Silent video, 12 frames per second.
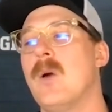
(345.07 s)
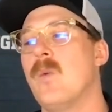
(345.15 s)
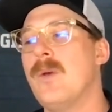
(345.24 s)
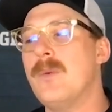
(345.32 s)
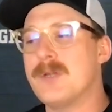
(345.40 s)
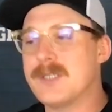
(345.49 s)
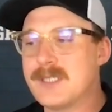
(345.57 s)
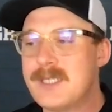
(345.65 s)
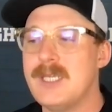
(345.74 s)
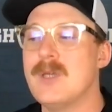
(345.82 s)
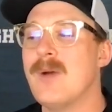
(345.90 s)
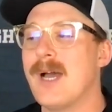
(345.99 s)
We will see
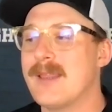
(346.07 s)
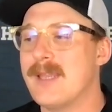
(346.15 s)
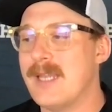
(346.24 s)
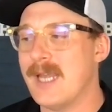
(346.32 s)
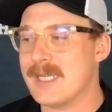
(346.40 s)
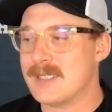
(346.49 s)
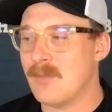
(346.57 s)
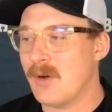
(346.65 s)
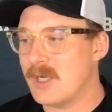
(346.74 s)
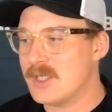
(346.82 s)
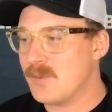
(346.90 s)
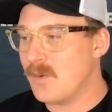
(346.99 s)
you at the next
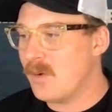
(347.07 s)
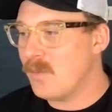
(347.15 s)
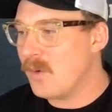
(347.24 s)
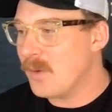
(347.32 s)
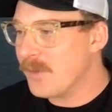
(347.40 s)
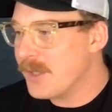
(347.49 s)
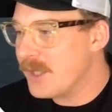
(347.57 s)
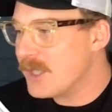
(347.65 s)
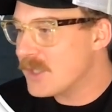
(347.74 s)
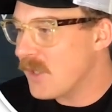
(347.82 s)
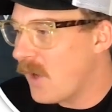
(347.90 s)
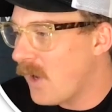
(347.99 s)
module where we're going to
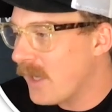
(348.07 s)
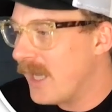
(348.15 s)
talk